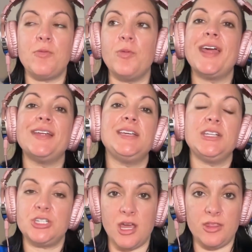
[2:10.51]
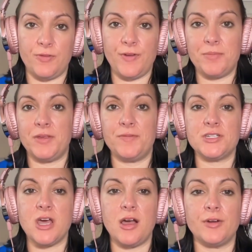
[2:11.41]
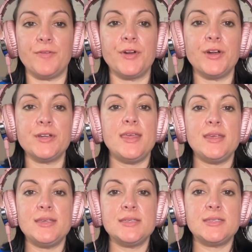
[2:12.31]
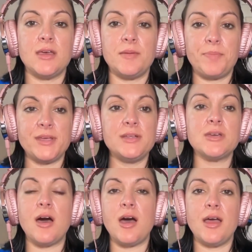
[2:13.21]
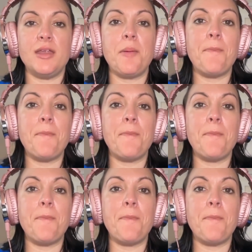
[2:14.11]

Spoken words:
what I teach to other family photographers is built on